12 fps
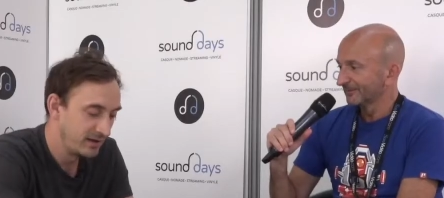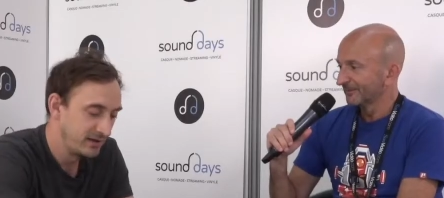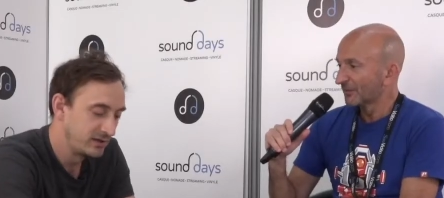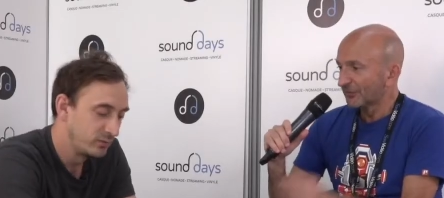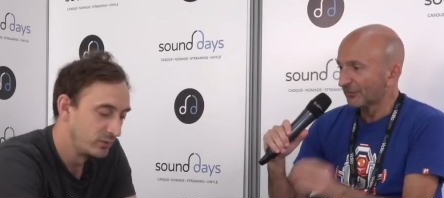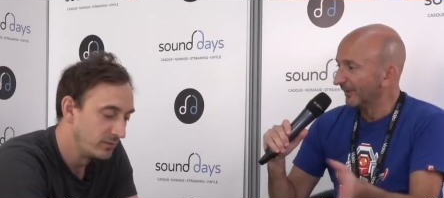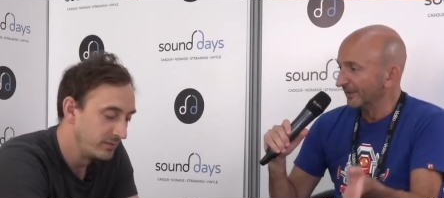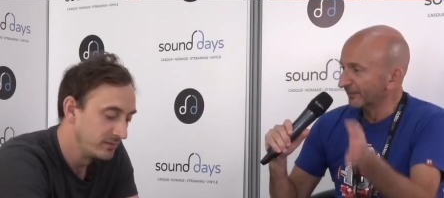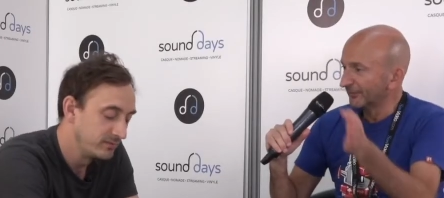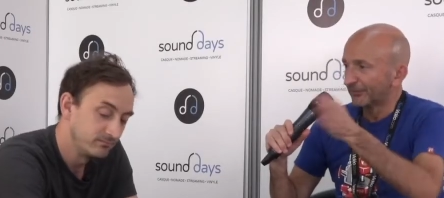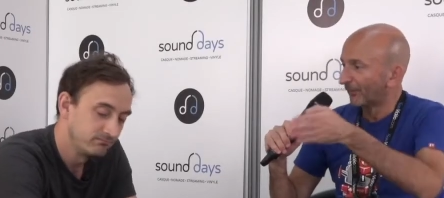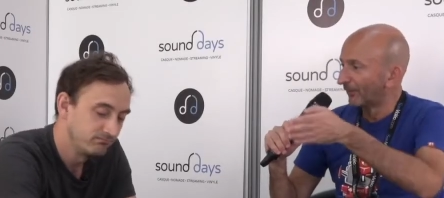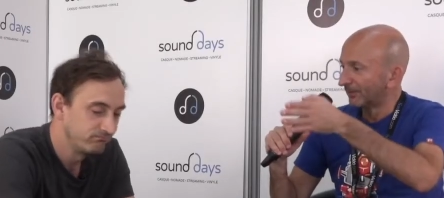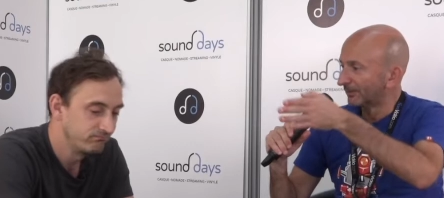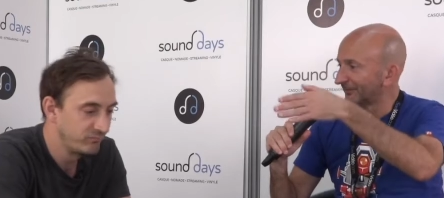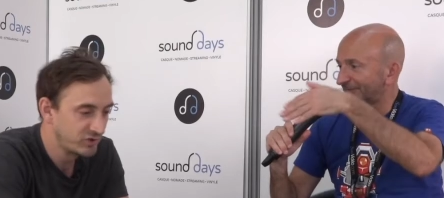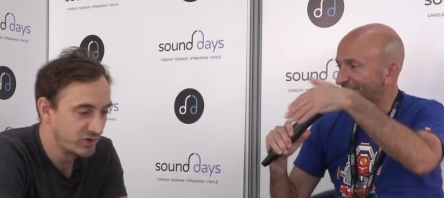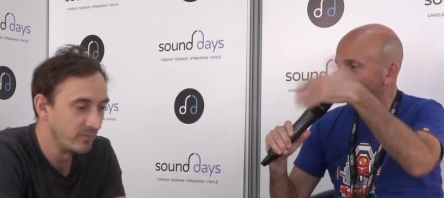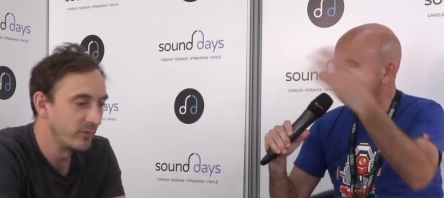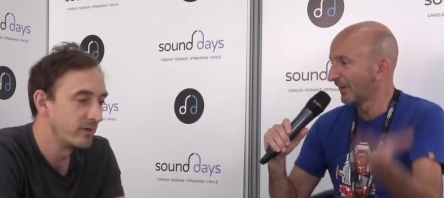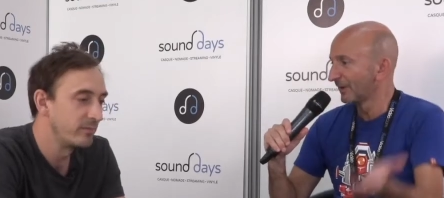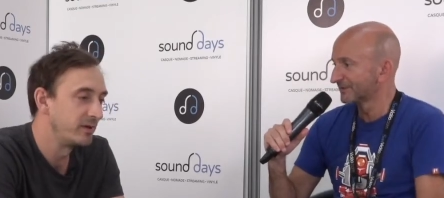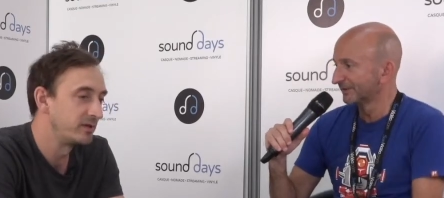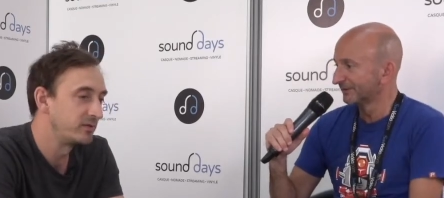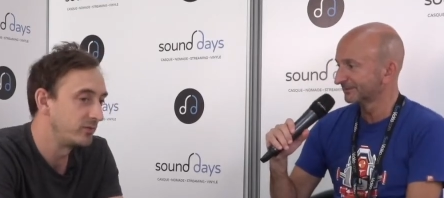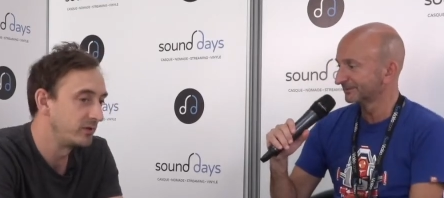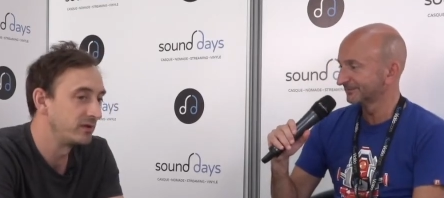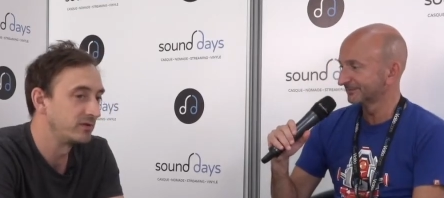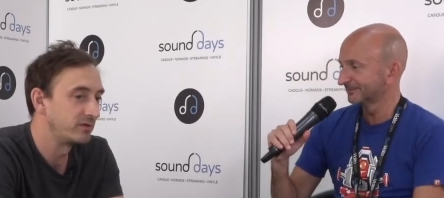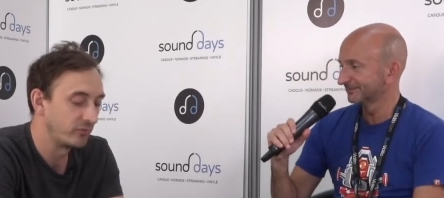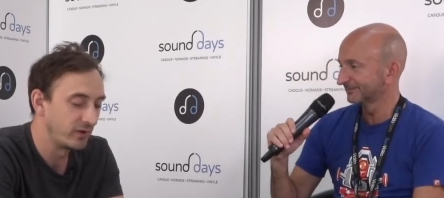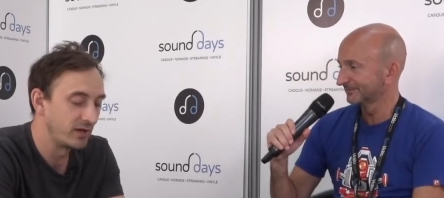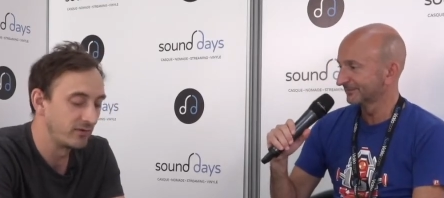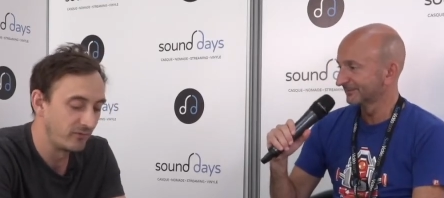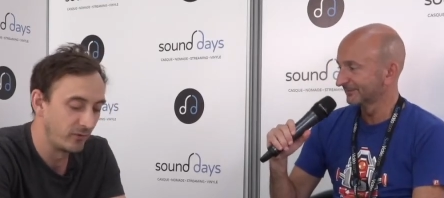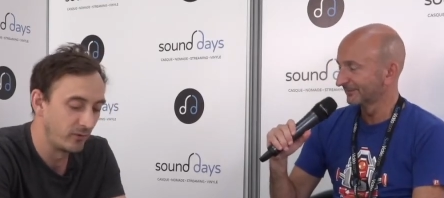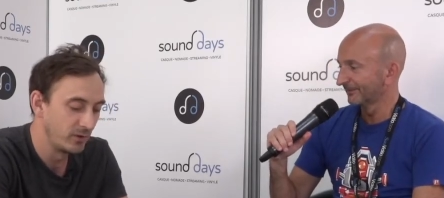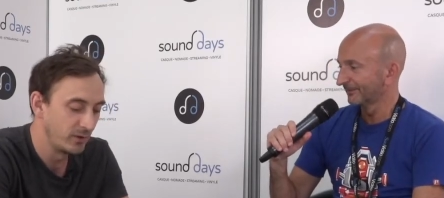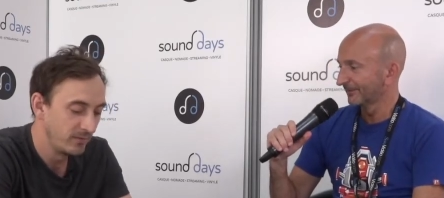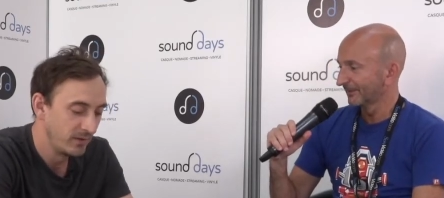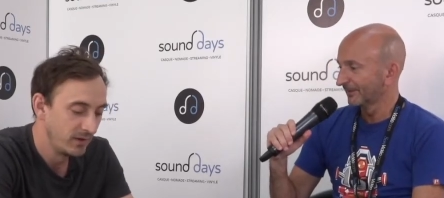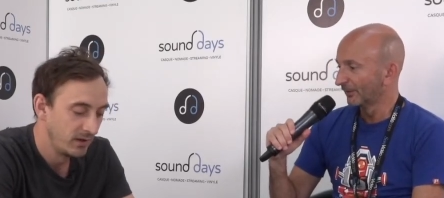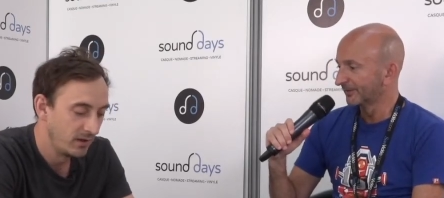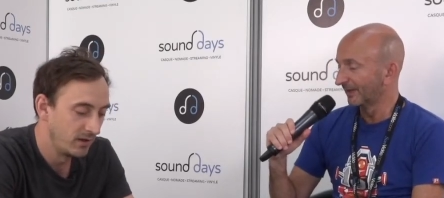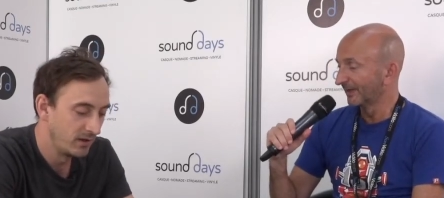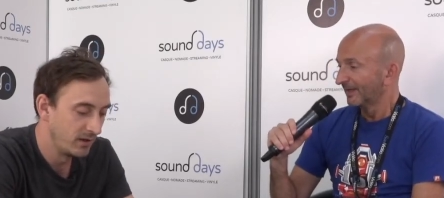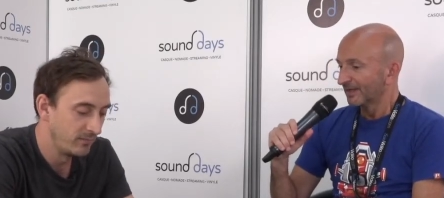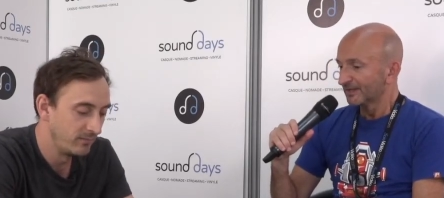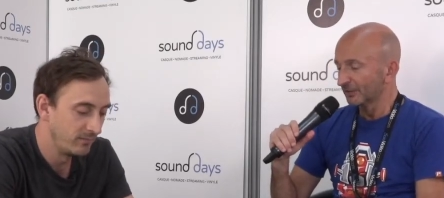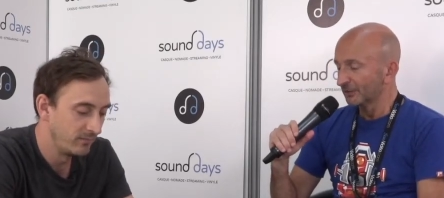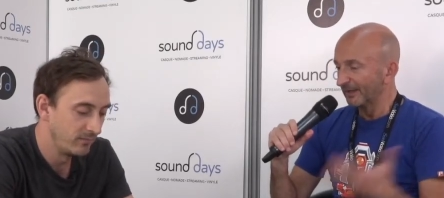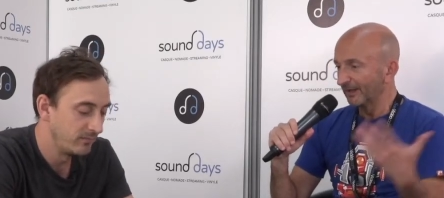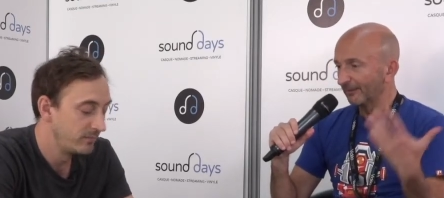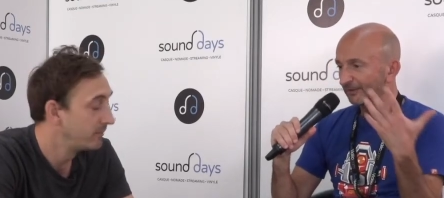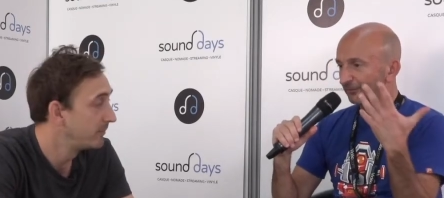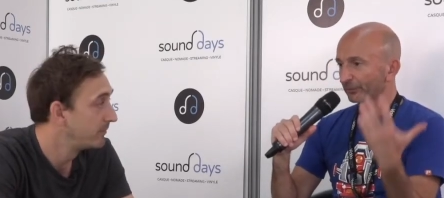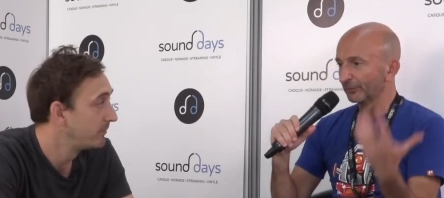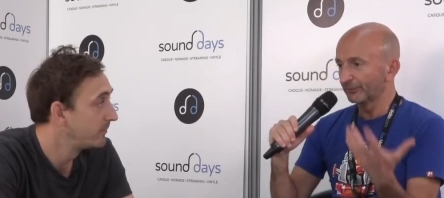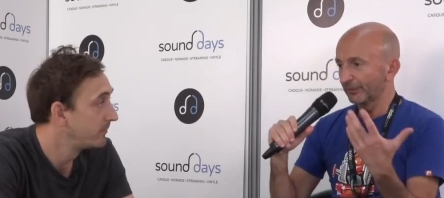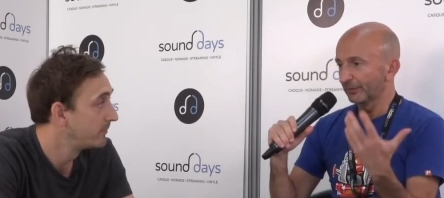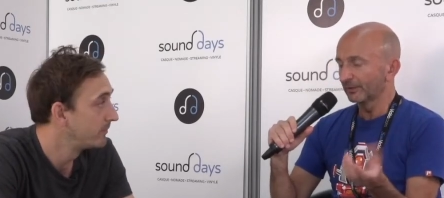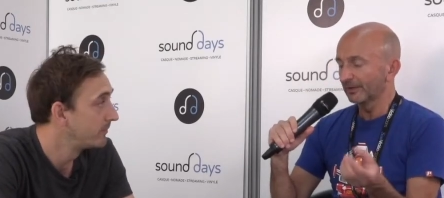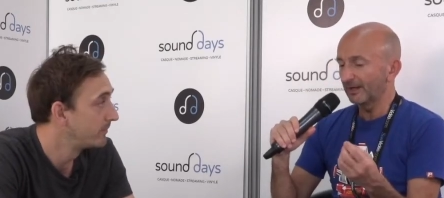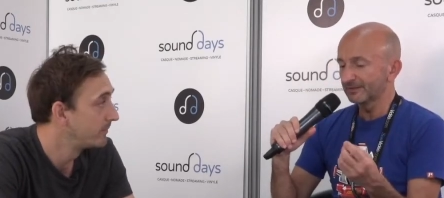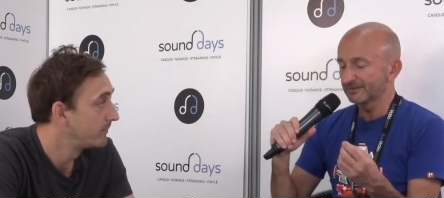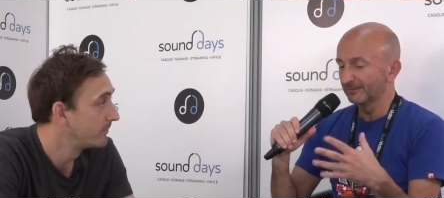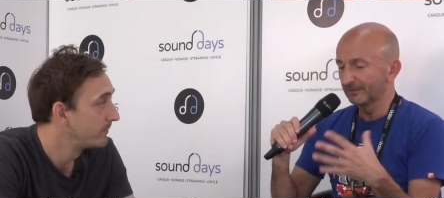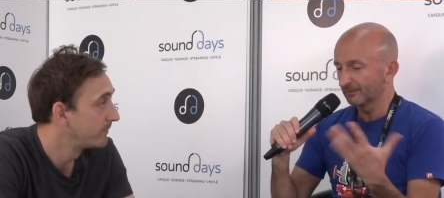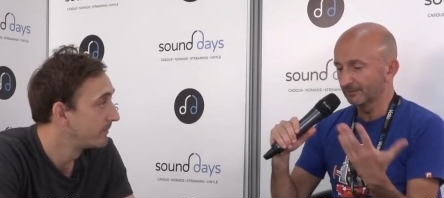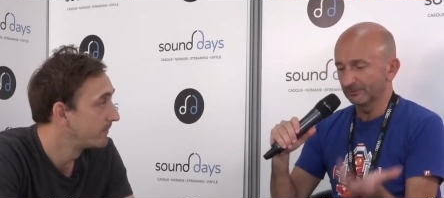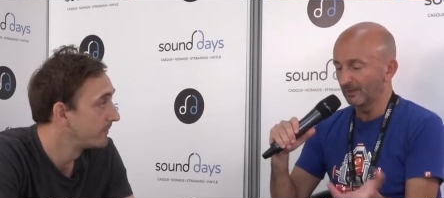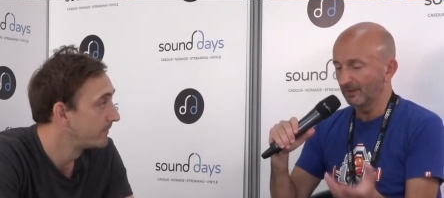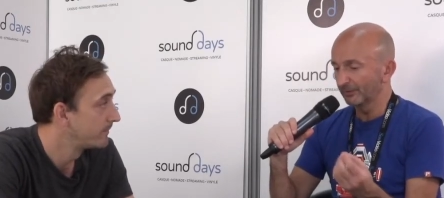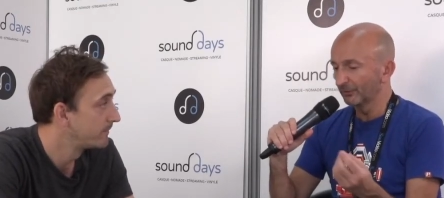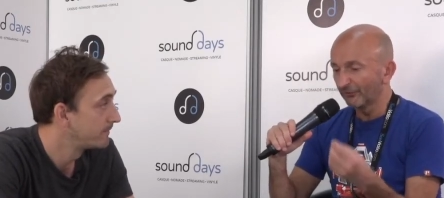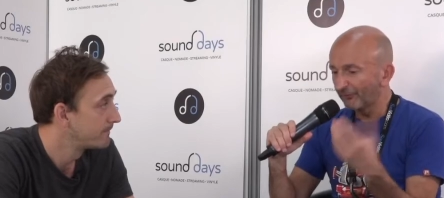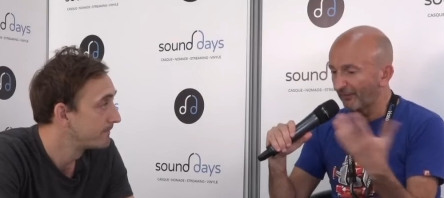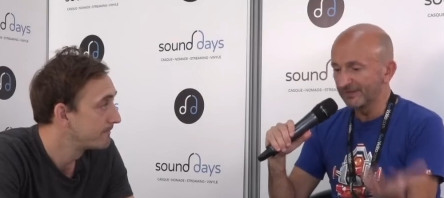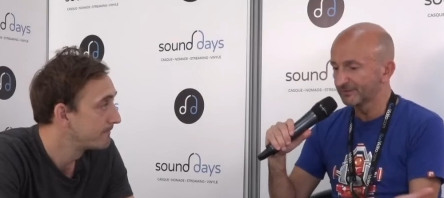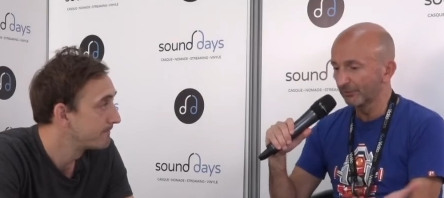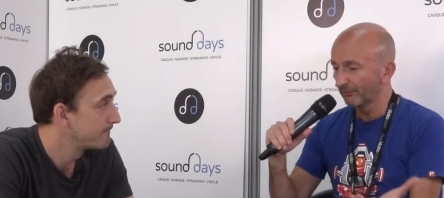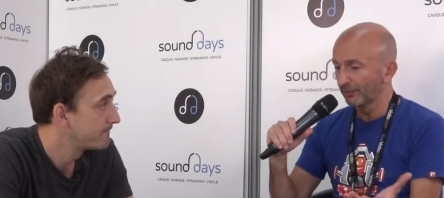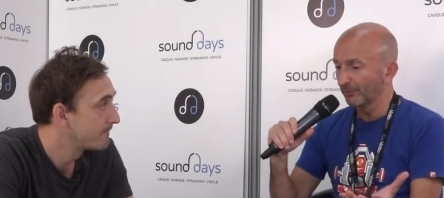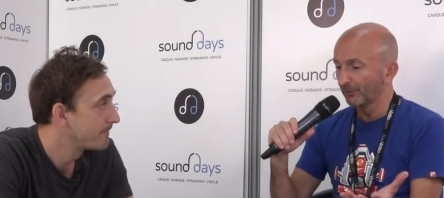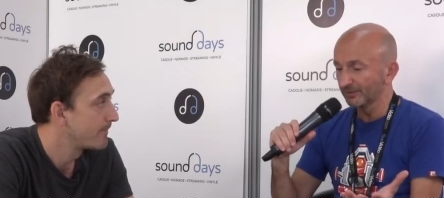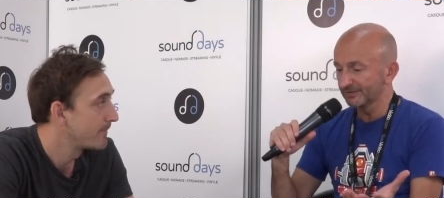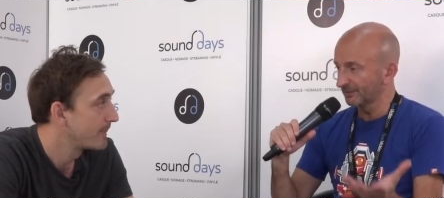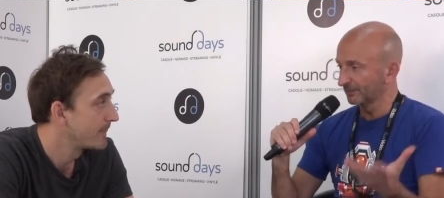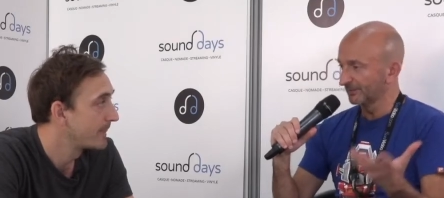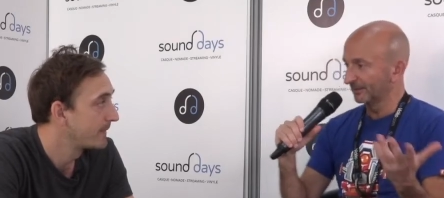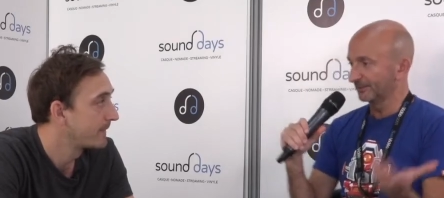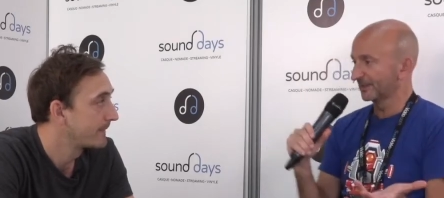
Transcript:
Speaker 1: It
Speaker 2: three, will be four, five somewhere thousand. between three and four. Okay.
Speaker 1: Uh, it's going to be, I mean, for you, for the guys, I mean, who are your fans all over the world, it's going to be a big